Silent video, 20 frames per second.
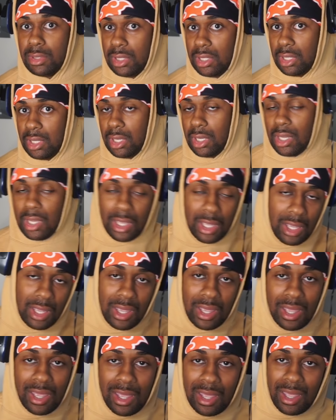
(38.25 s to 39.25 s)

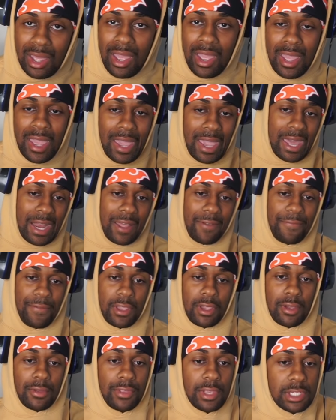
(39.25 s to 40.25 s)
And I
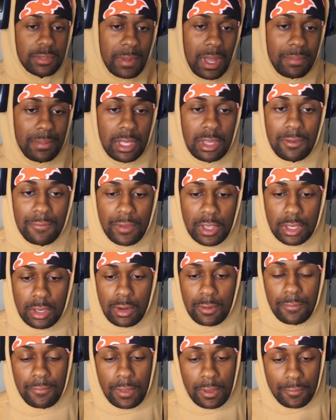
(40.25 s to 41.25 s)
figured this might be the
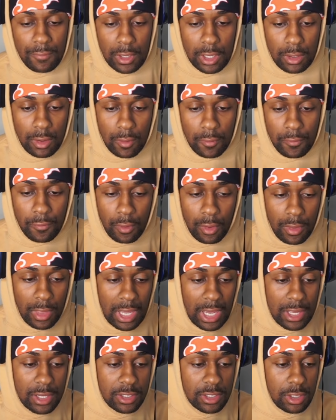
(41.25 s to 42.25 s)
video for
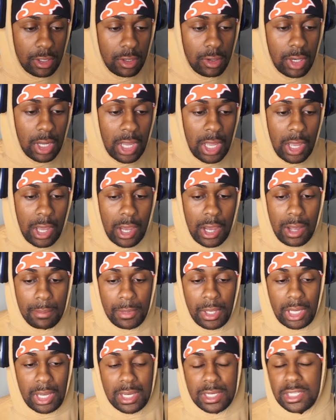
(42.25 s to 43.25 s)
that. So
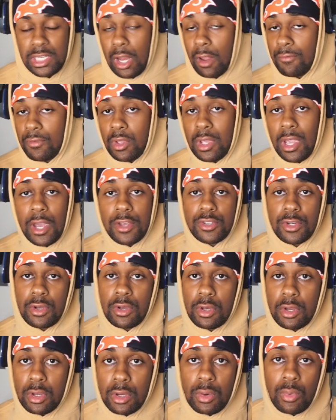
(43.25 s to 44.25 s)
like I said, if you guys are
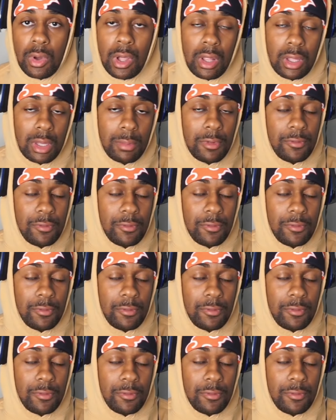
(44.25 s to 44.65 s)
new, welcome.